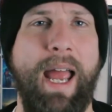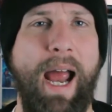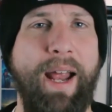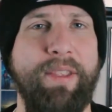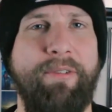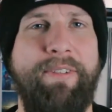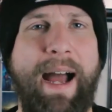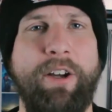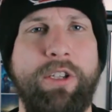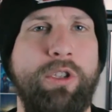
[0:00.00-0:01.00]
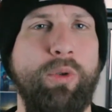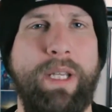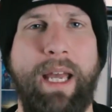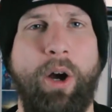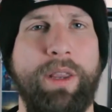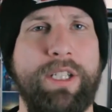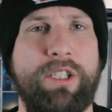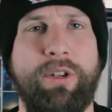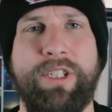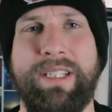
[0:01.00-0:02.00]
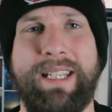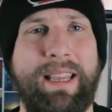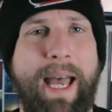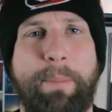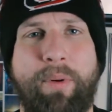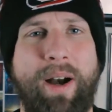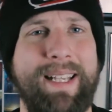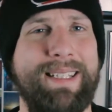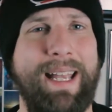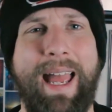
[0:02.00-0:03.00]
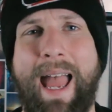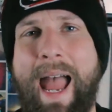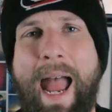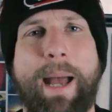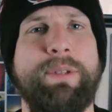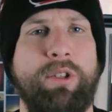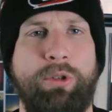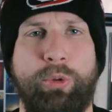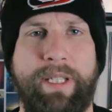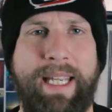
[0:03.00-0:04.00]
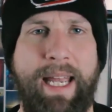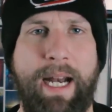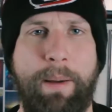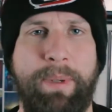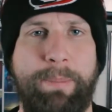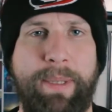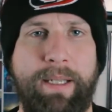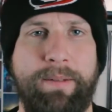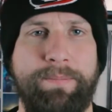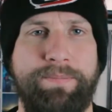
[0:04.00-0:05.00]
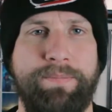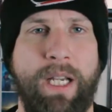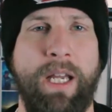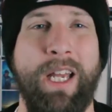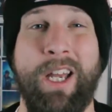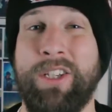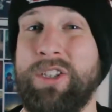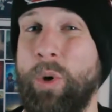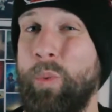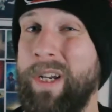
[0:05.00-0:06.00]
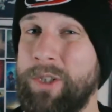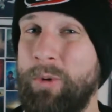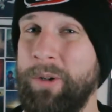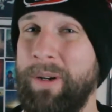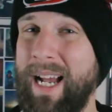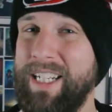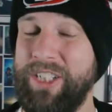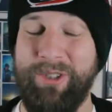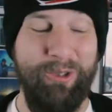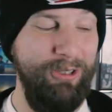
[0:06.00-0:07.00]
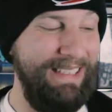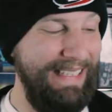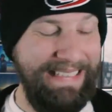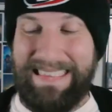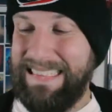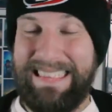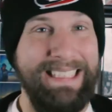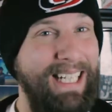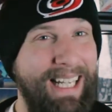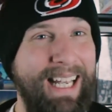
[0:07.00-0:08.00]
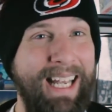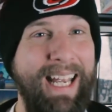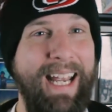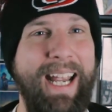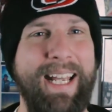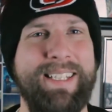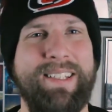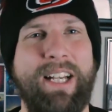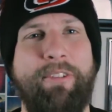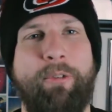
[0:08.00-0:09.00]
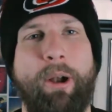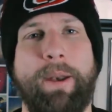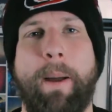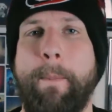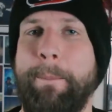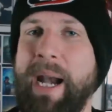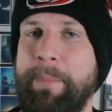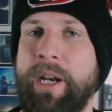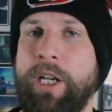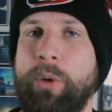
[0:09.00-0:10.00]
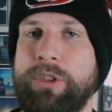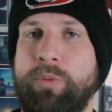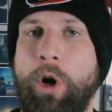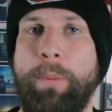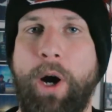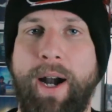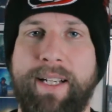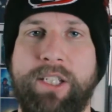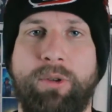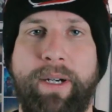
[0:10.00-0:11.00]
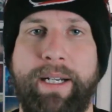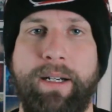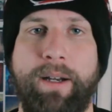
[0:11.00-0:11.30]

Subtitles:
And the value you get on the Surgeons at that price absolutely cannot be beat. So which one would I choose? It's a tough one, but I'm gonna go with the Rome RX3.